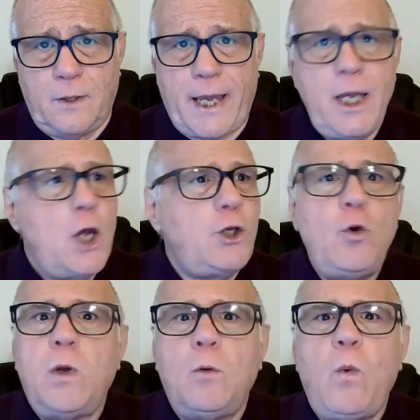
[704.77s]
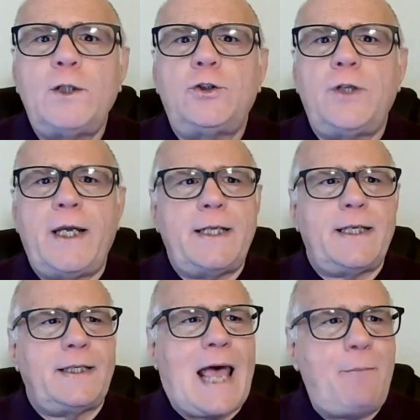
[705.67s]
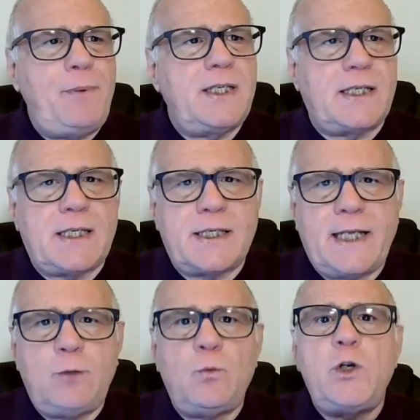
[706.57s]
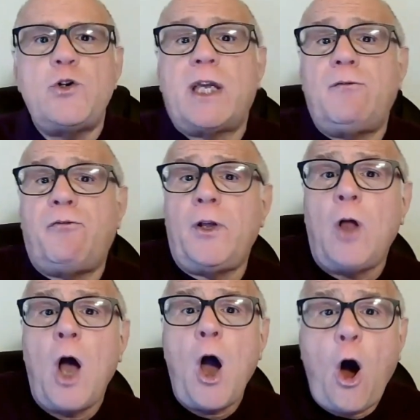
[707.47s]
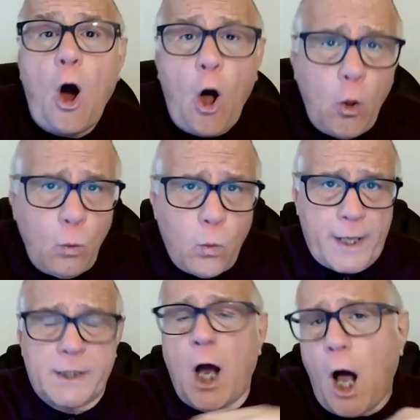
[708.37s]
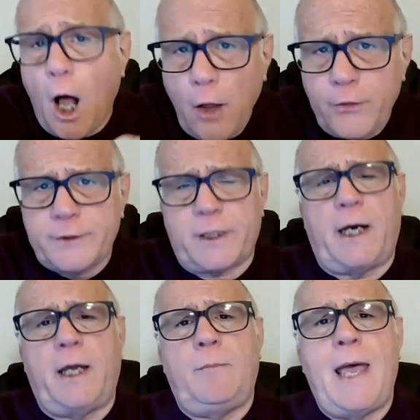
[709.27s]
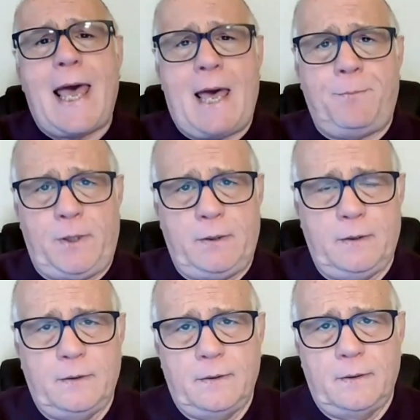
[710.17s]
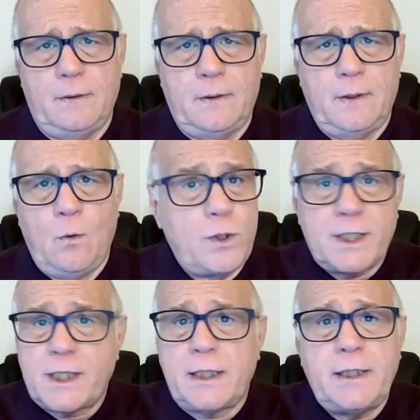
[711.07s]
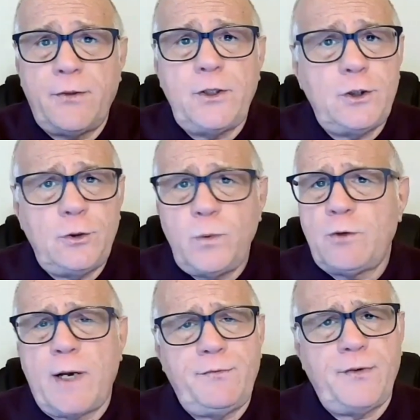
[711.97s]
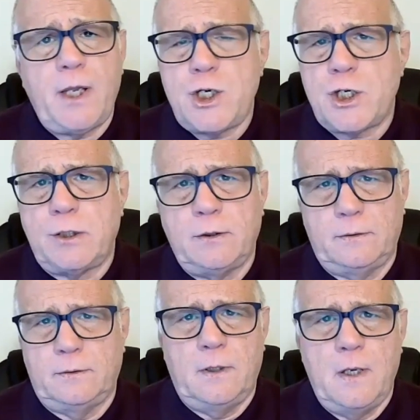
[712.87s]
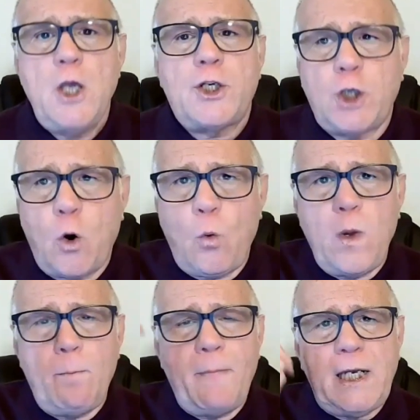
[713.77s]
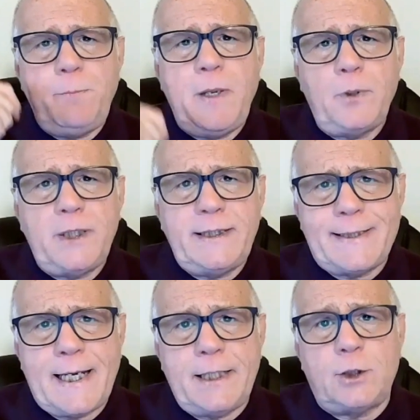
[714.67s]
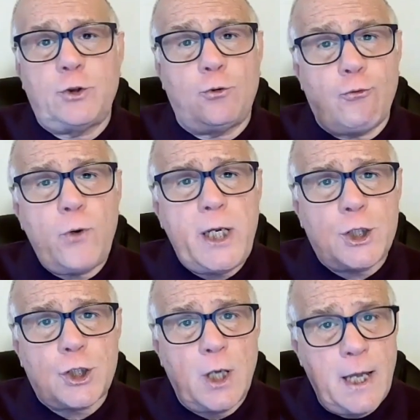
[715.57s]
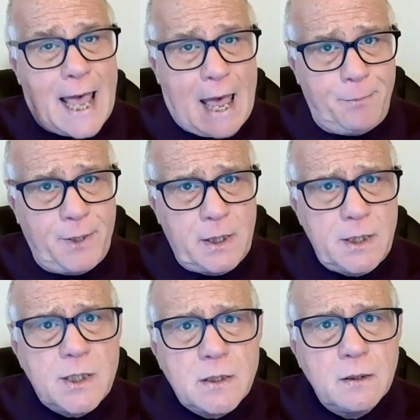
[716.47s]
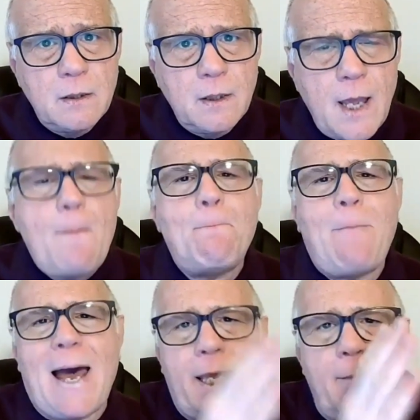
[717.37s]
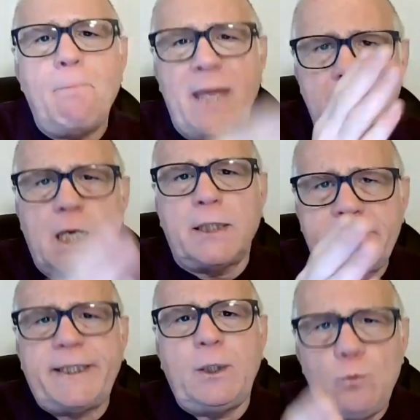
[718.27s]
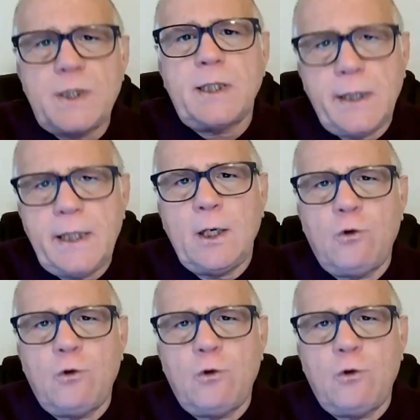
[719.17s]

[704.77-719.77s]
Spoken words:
Okay, you will want to, happiness is a state where you can feel always, all the time happy, which has got nothing to do with gratification. So many people intend to reach happiness by being continuously